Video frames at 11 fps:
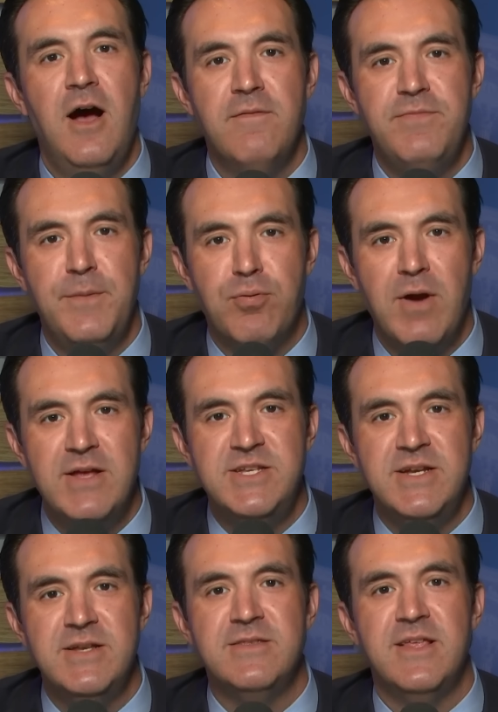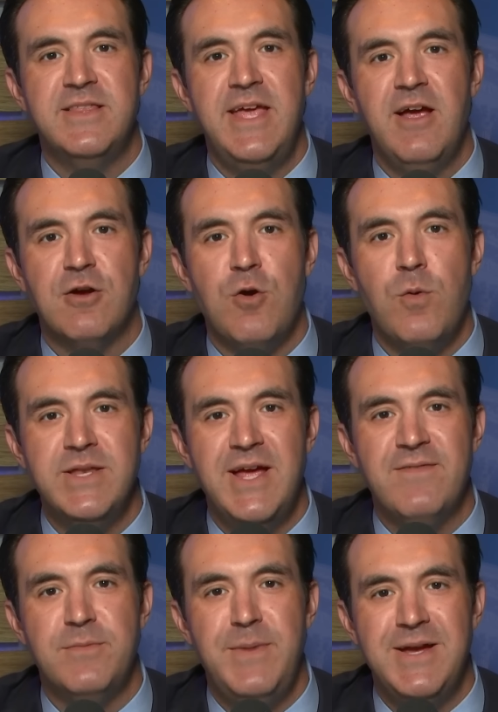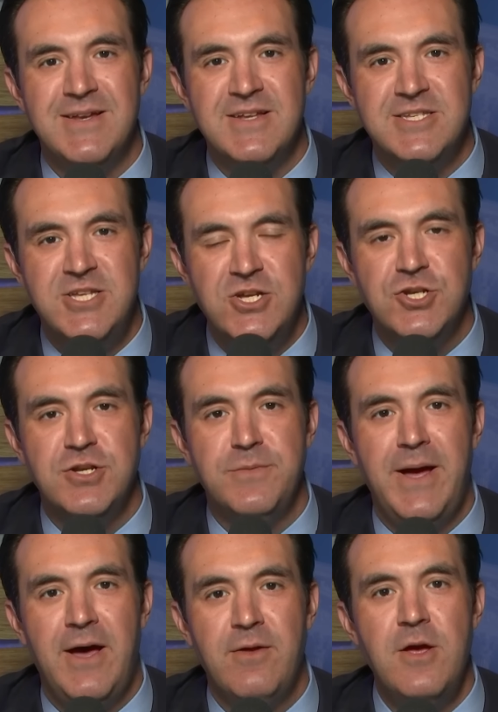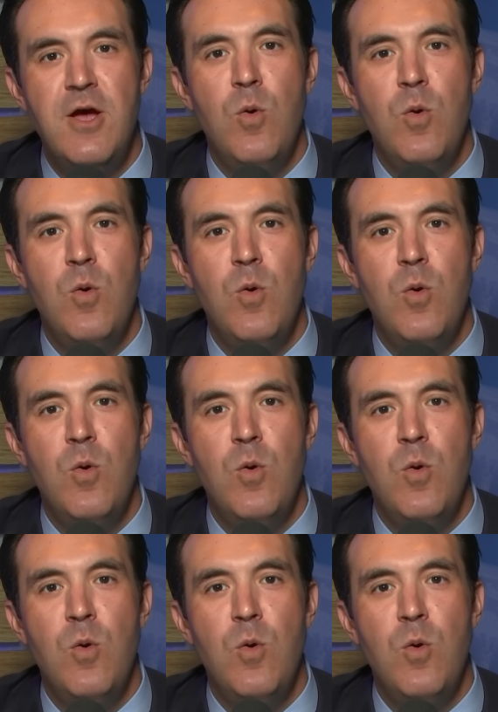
of the president that they are going to have to make a decision about